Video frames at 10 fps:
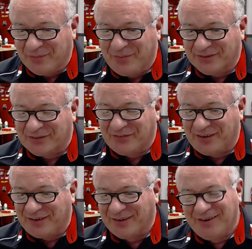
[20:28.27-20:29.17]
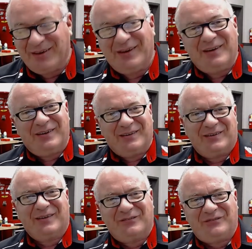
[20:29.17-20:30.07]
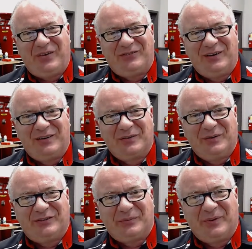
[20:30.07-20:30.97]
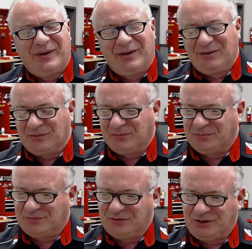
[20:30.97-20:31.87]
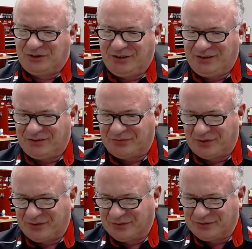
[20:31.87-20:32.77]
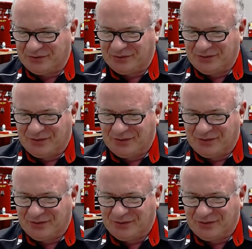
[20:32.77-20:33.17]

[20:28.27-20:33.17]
in Pennsylvania, 50 degree swing. Geez, folks.